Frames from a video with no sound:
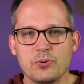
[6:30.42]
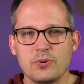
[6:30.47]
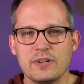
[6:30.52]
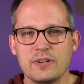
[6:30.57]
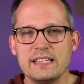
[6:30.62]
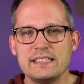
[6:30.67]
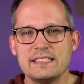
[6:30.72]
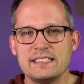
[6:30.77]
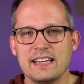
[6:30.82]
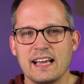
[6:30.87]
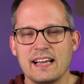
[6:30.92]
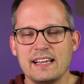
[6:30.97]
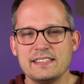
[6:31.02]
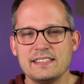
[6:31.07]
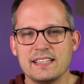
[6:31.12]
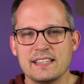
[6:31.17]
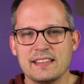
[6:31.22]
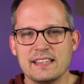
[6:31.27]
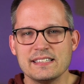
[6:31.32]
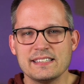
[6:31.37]
it is nice
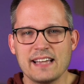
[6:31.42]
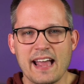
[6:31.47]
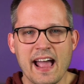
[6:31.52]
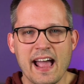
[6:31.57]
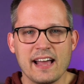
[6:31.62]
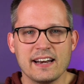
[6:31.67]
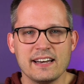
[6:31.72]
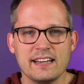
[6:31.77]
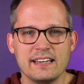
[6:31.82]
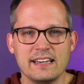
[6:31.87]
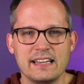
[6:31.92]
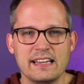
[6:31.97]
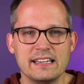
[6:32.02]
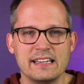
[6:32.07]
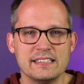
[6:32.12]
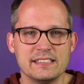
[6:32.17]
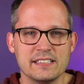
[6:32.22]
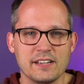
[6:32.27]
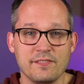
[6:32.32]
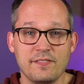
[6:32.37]
that this add-in
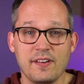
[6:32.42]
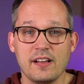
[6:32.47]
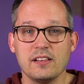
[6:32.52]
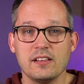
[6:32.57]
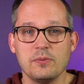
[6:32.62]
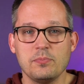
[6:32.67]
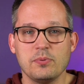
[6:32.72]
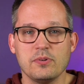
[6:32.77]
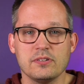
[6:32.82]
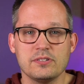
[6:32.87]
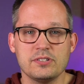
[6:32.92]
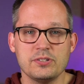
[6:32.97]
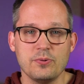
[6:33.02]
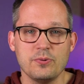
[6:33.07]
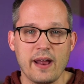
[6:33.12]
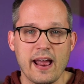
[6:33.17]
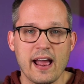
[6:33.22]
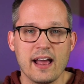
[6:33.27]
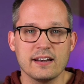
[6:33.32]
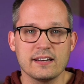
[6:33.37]
is available to
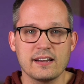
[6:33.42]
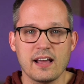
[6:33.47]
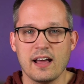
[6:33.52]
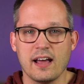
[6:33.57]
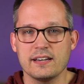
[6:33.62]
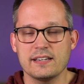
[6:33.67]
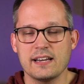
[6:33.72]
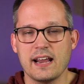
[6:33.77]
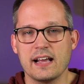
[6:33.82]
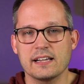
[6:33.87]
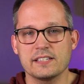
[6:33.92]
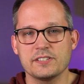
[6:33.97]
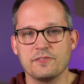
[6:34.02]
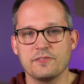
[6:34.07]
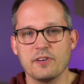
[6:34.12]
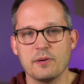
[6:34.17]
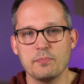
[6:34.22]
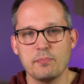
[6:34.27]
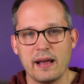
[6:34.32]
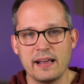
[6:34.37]
add contacts
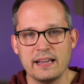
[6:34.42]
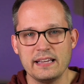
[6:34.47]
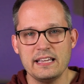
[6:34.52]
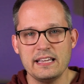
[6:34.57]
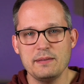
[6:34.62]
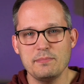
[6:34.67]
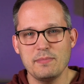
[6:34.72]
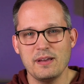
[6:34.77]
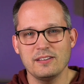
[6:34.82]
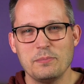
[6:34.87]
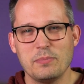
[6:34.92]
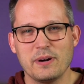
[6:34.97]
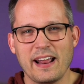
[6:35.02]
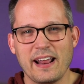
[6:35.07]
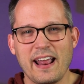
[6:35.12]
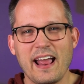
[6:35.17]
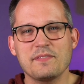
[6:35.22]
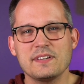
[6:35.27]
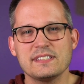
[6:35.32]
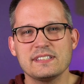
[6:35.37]
from my email, but I
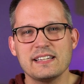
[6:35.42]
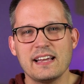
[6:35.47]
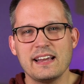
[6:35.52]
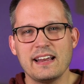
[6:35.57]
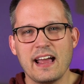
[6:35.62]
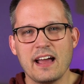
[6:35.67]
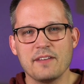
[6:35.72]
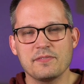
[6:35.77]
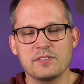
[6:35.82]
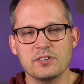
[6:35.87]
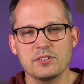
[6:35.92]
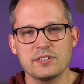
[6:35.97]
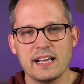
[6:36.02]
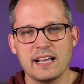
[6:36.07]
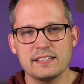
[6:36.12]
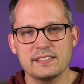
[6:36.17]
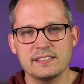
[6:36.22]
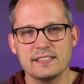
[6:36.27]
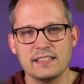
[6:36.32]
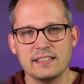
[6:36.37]
have to say after
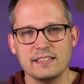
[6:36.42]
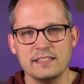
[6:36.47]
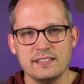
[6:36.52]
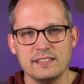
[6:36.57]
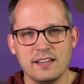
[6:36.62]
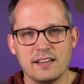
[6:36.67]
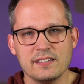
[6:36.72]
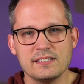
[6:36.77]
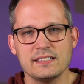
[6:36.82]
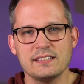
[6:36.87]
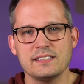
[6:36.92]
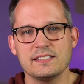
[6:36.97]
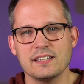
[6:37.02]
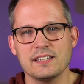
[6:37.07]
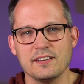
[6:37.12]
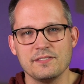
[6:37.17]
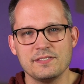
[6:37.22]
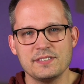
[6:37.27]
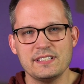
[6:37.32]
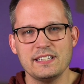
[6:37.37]
testing dozens
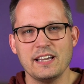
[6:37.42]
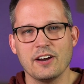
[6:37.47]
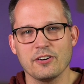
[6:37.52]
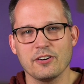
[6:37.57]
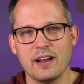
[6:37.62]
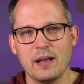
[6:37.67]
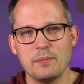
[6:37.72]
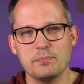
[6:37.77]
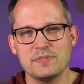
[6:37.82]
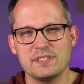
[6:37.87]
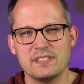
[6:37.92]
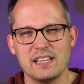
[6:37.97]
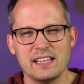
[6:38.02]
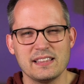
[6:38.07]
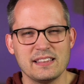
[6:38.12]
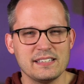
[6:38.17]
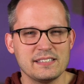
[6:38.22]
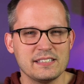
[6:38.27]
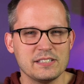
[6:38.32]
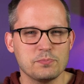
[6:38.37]
of CRMs that
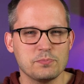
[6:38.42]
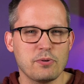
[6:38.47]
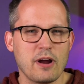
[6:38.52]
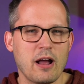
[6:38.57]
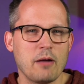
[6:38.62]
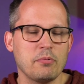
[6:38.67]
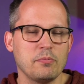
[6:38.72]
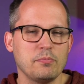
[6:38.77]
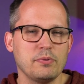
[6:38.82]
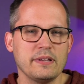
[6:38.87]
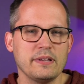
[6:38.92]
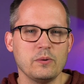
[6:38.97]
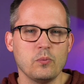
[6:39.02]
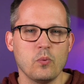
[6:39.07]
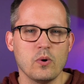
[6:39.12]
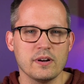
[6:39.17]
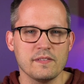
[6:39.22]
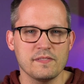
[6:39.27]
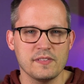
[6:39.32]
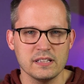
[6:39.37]
this is probably
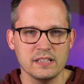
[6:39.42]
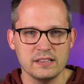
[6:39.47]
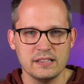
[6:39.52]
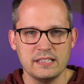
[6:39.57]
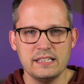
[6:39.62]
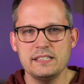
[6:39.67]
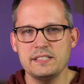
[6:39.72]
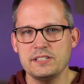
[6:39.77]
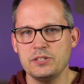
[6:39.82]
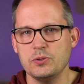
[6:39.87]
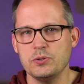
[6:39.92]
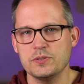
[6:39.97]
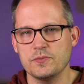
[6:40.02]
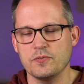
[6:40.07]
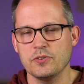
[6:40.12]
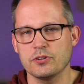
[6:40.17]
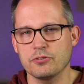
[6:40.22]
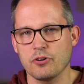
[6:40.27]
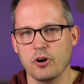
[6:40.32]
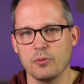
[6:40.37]
one of the least
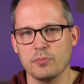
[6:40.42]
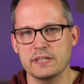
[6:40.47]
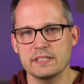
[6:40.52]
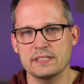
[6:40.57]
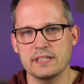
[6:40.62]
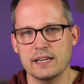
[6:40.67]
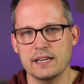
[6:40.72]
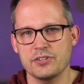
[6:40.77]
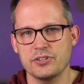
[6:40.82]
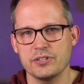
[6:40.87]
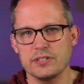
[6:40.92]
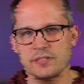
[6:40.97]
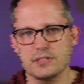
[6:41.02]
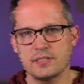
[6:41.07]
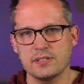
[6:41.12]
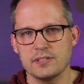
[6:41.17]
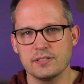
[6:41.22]
useful Chrome extensions.